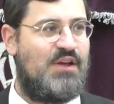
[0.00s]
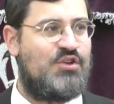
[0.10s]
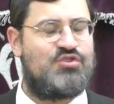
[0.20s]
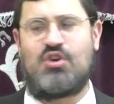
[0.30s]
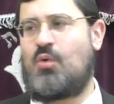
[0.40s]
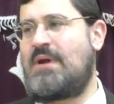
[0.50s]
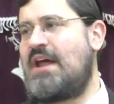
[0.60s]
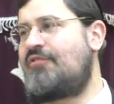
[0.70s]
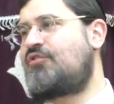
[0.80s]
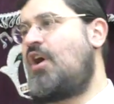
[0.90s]
so we
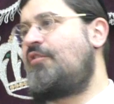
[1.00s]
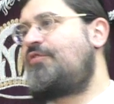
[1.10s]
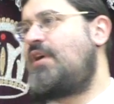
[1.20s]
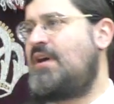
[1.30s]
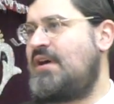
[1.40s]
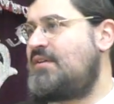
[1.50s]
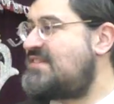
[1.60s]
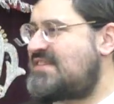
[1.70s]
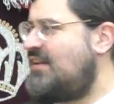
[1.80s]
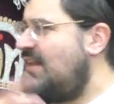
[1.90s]
left off,
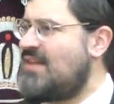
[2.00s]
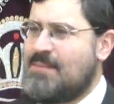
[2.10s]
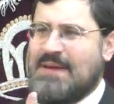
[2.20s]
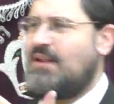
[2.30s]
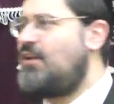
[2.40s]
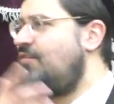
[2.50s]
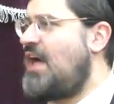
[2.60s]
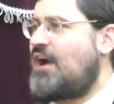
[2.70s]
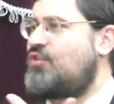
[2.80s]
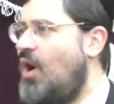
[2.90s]
still in the middle of the
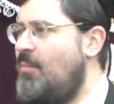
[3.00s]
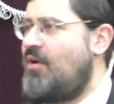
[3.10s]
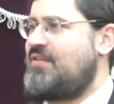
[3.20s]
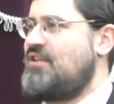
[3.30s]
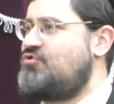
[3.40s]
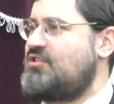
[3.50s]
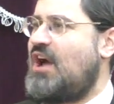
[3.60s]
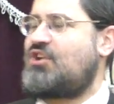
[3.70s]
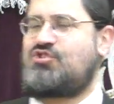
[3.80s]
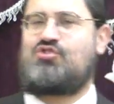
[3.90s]
Hakdama of the
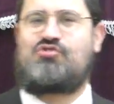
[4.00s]
introduction,